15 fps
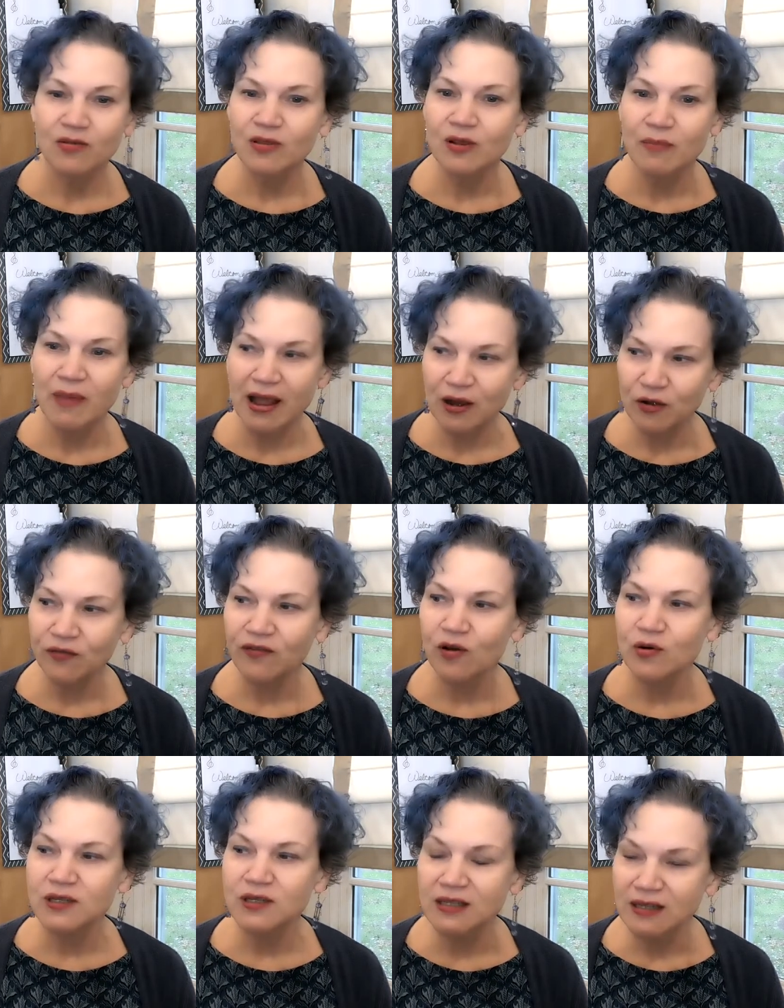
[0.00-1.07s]
The
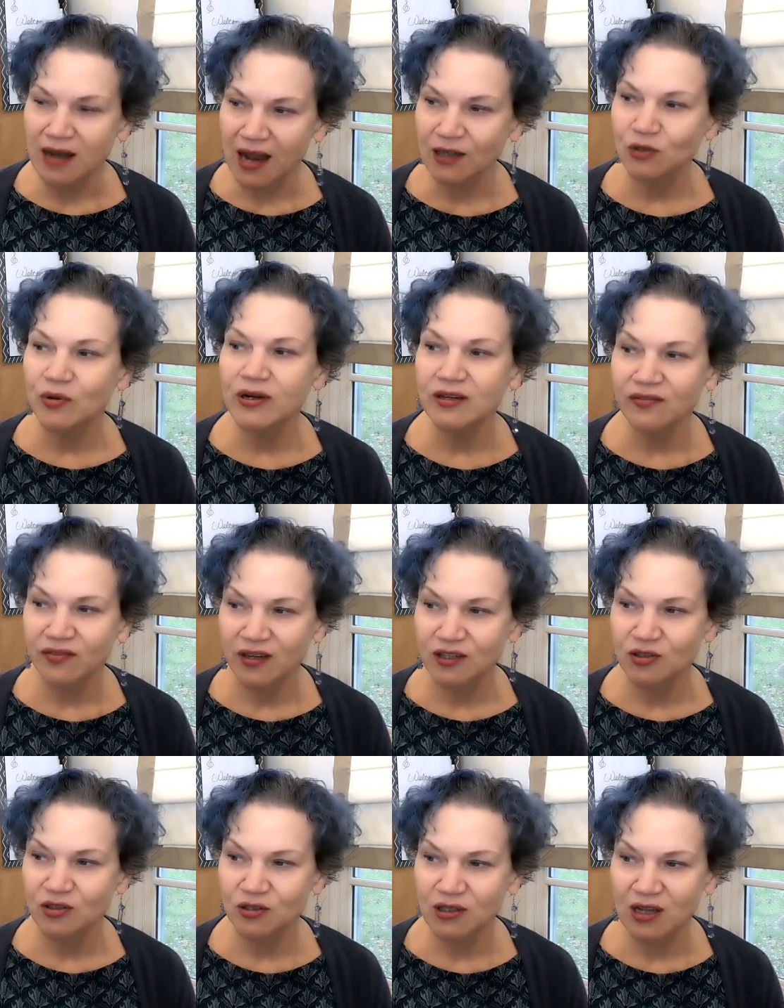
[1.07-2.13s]
microphone is not going to
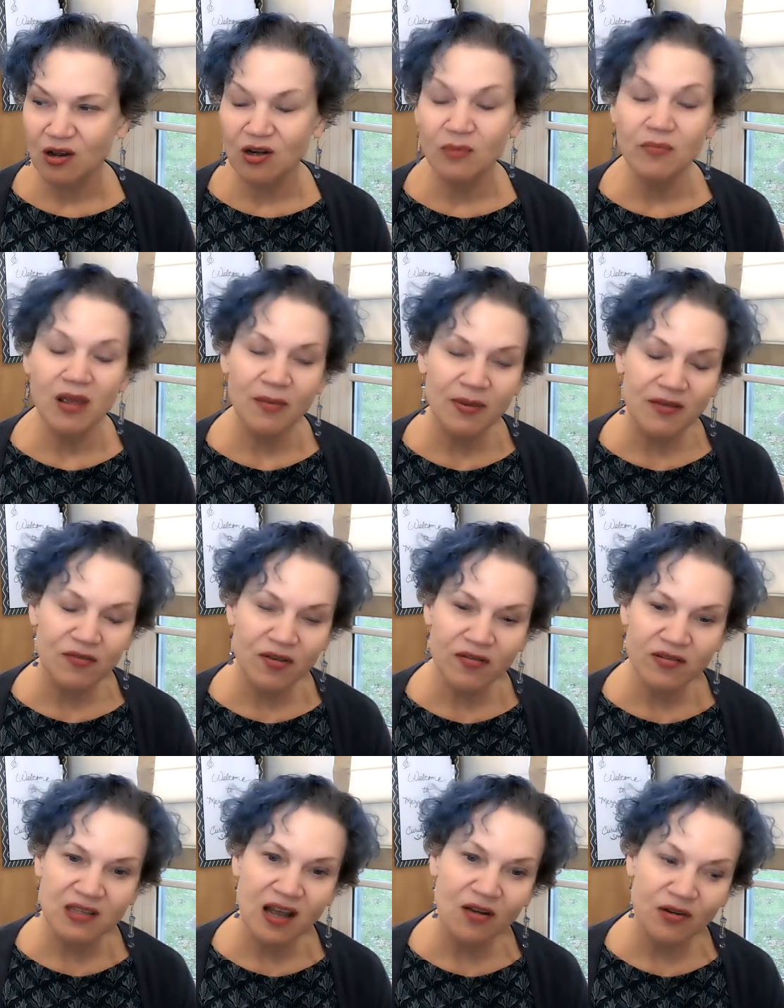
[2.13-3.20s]
fix your sound. Maybe if you have
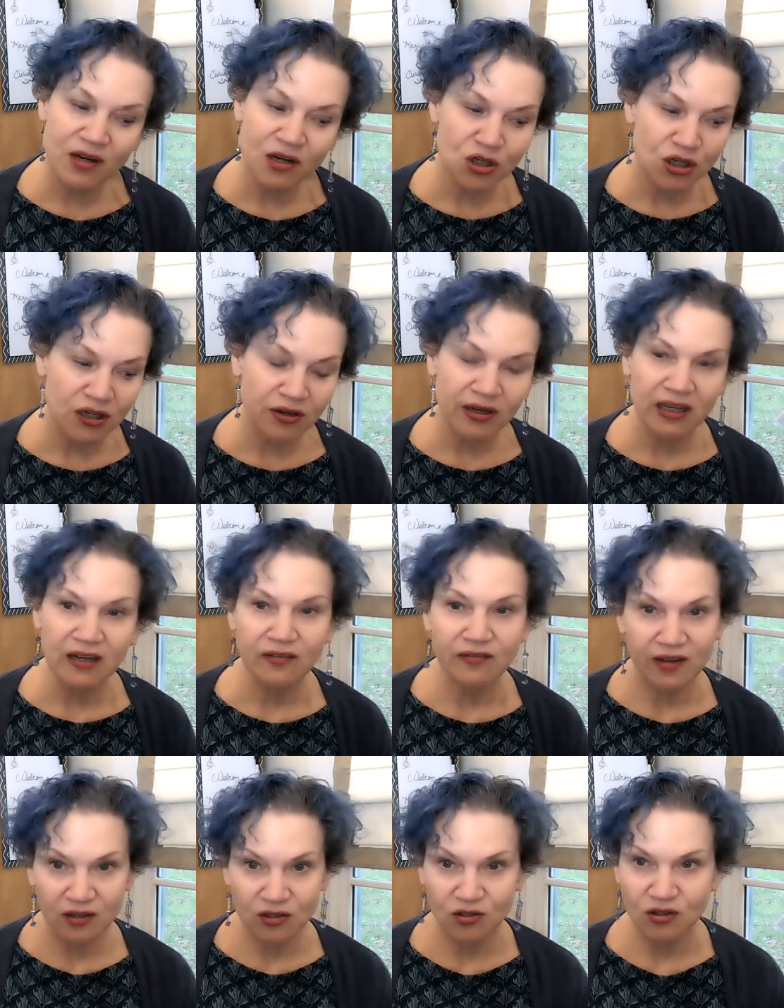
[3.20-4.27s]
a sound engineer, he can
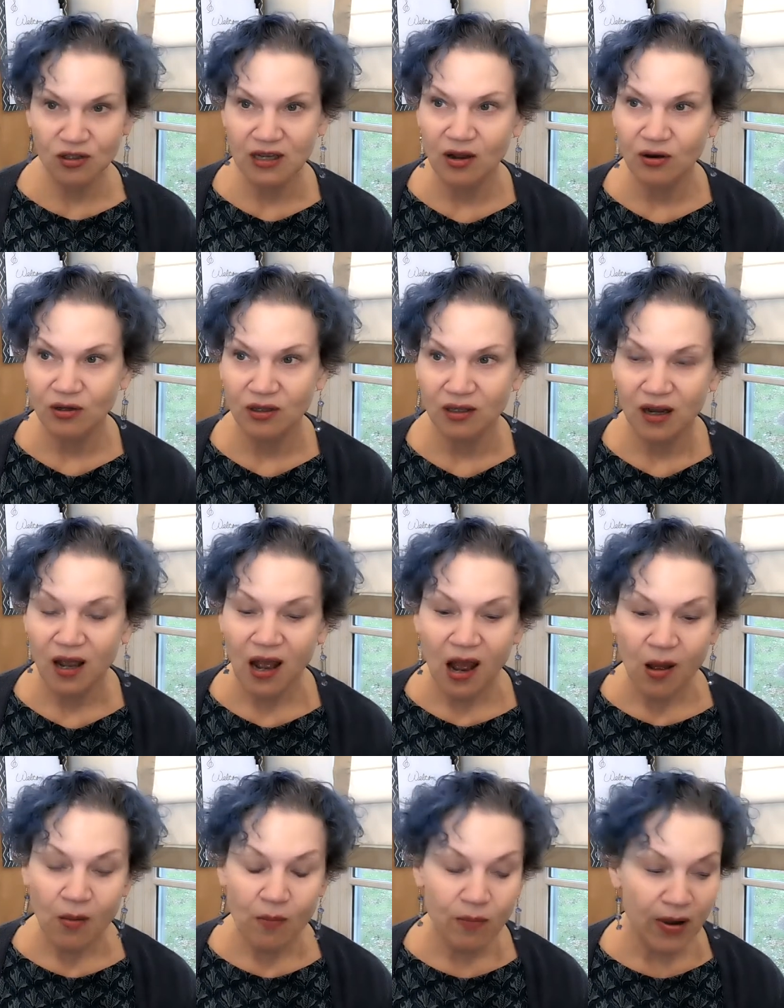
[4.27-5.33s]
fix your sound.
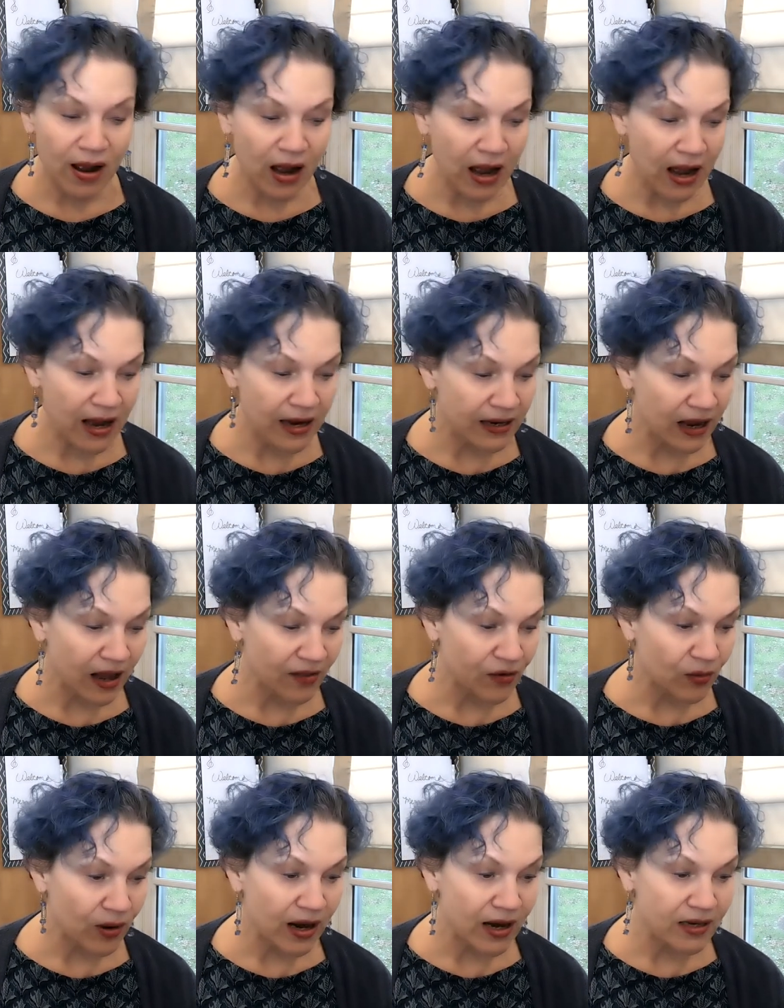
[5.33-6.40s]
But
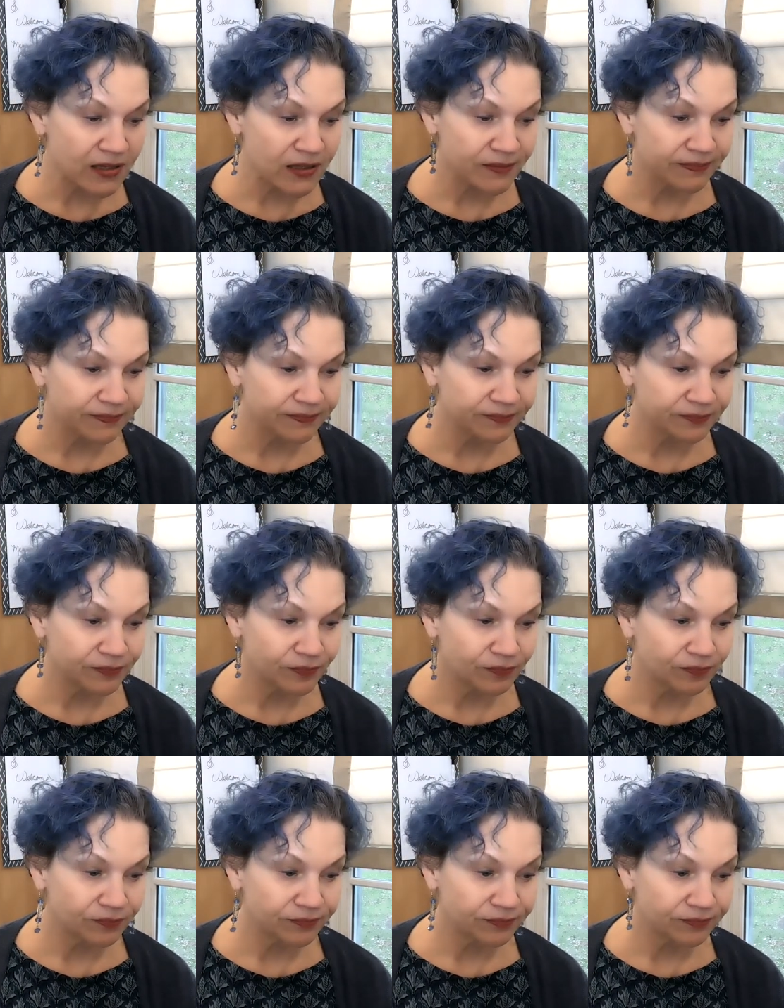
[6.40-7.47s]
otherwise,
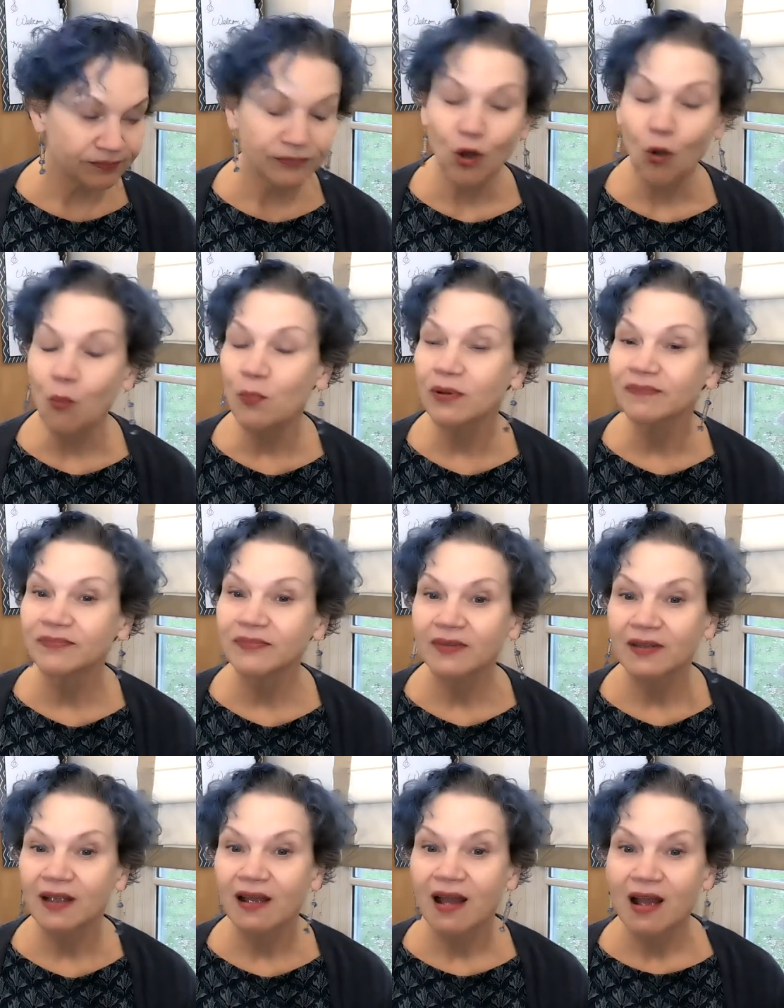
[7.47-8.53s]
nope.
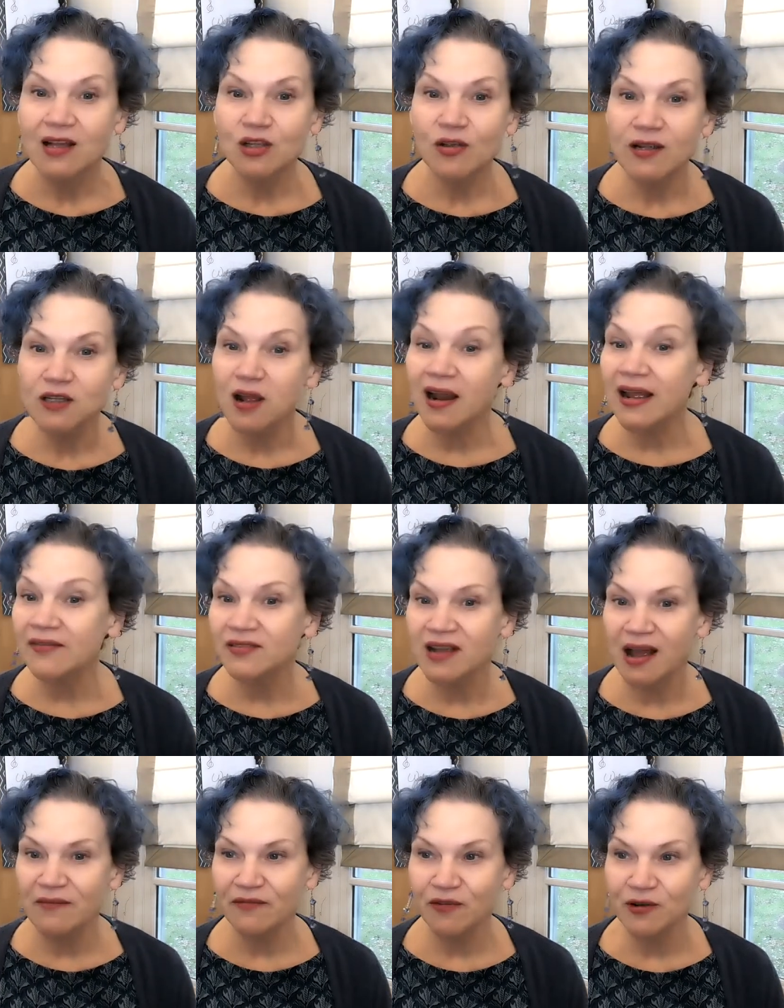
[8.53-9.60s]
So that's all I have
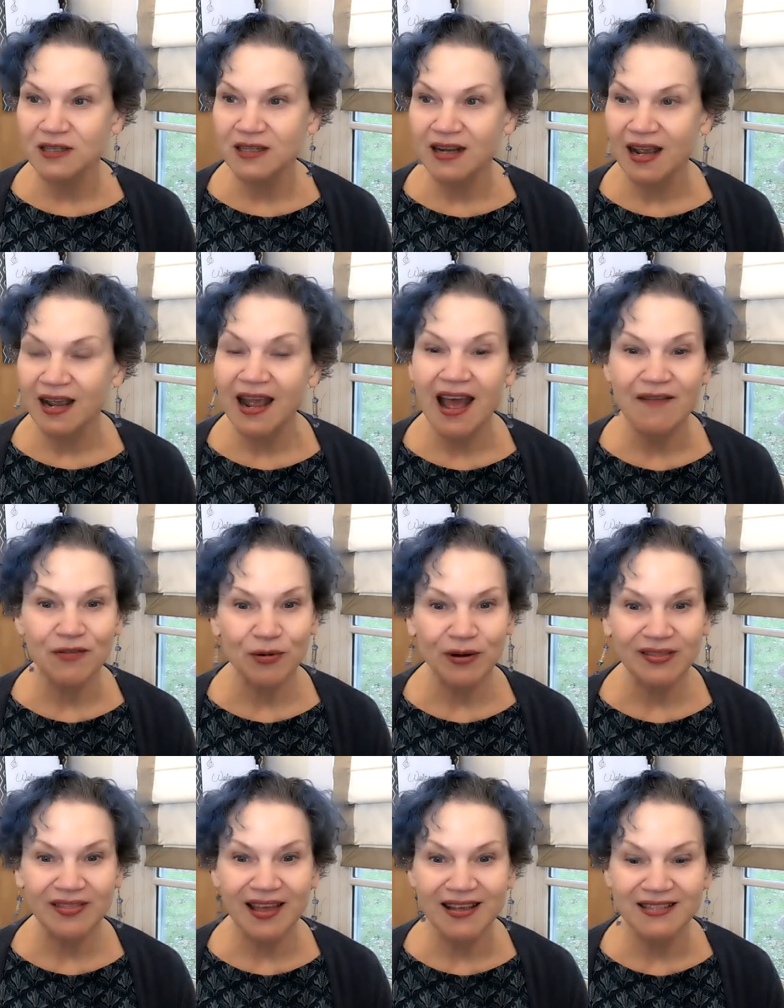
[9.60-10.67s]
time for today. Have a
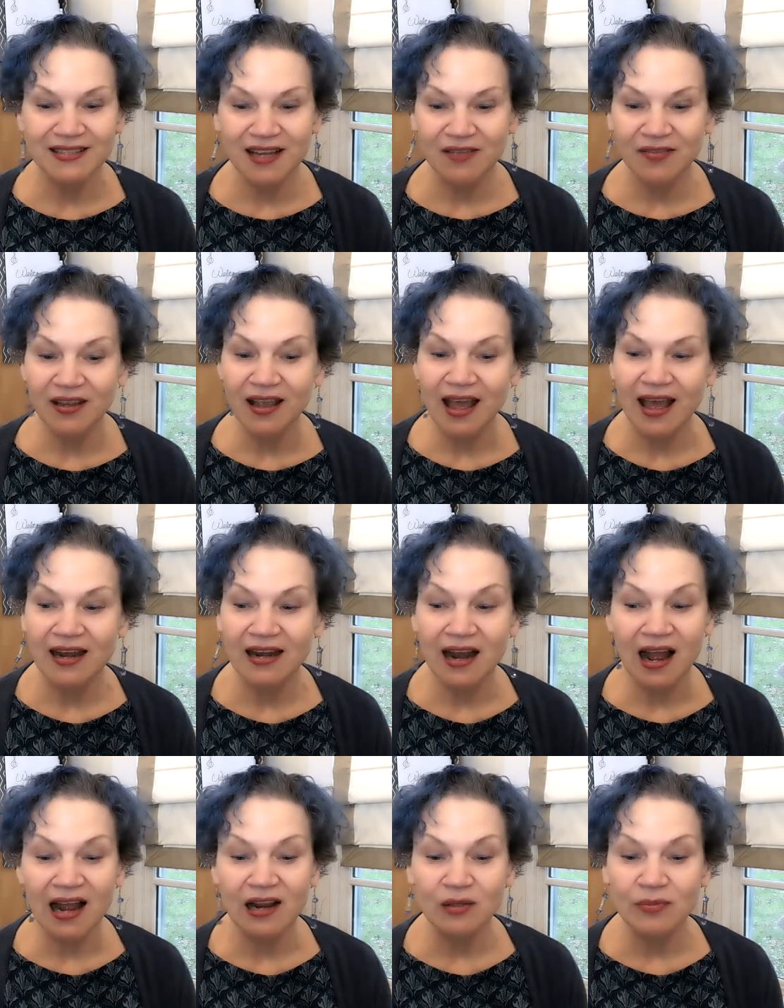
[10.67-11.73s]
great Thanksgiving, and
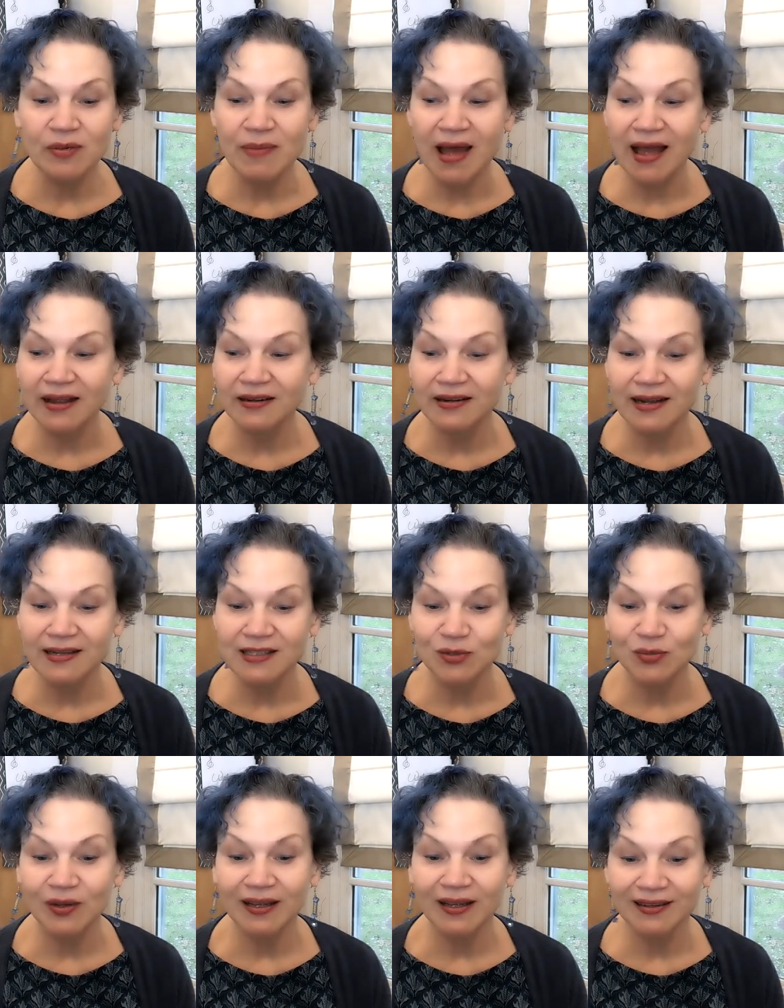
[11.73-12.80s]
I'll be back
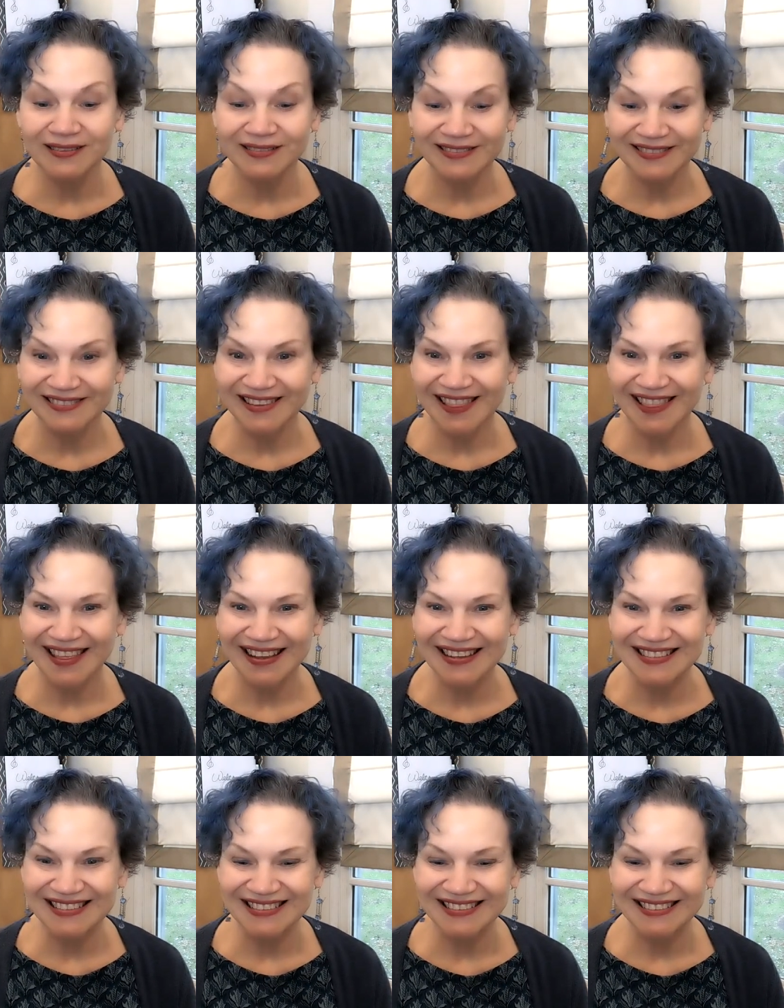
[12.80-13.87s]
next week.
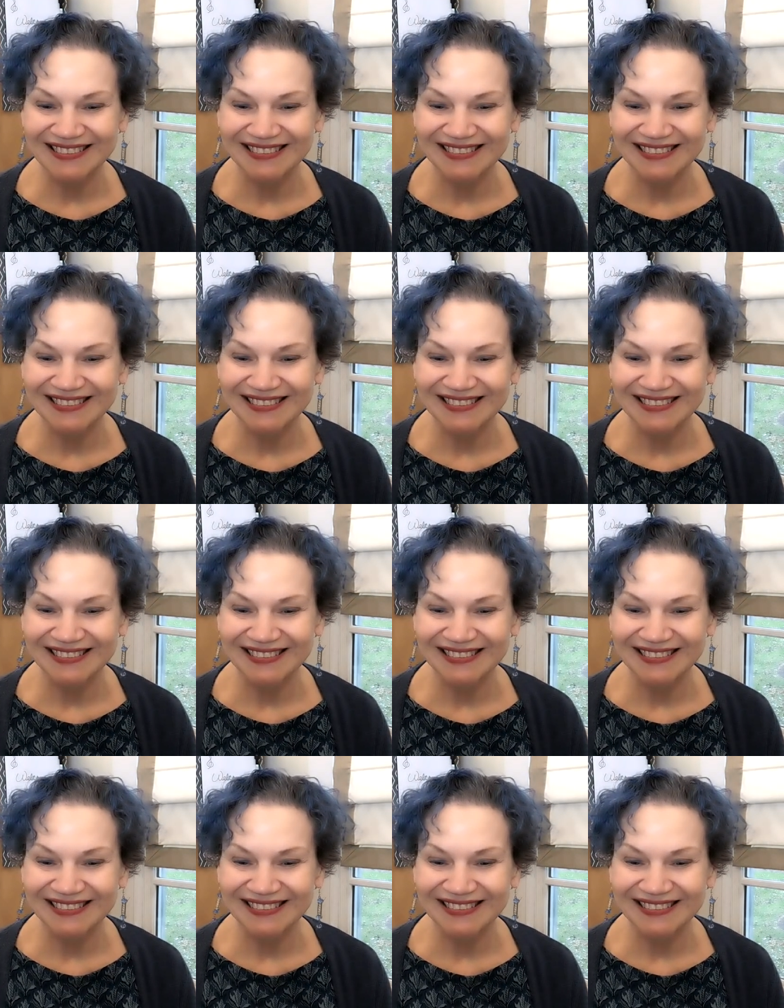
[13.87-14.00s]
Thanks.